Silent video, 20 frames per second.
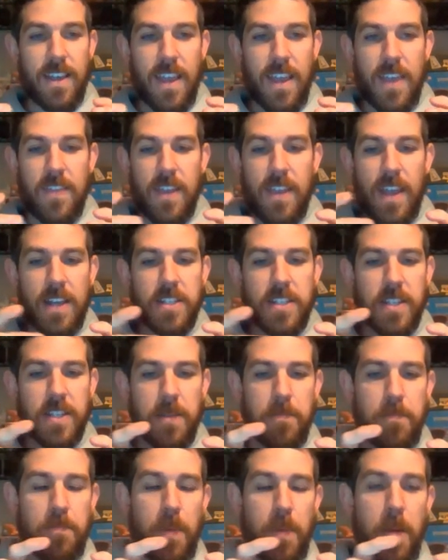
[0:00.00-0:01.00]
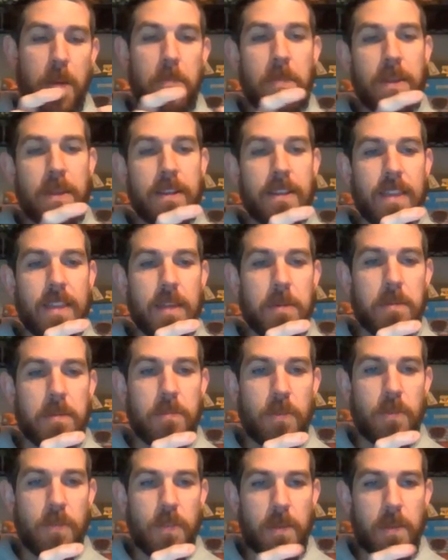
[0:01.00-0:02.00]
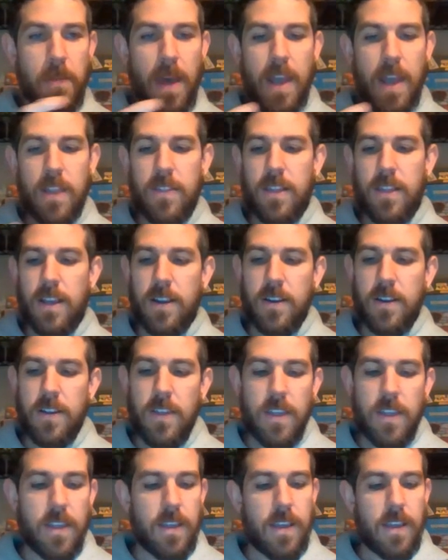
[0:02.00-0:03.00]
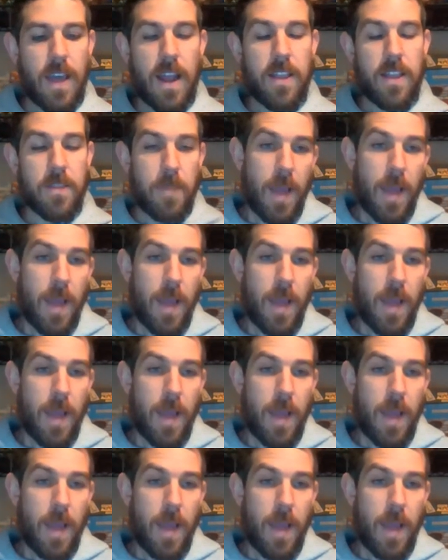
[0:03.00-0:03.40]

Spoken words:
and then actually bump into them and move them out of the